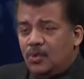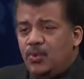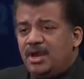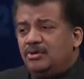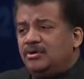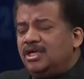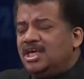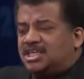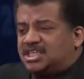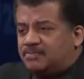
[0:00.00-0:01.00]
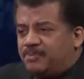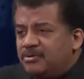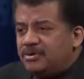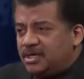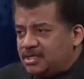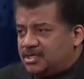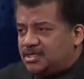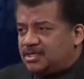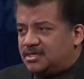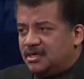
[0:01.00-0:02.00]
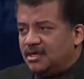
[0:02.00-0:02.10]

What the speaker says: We don't experience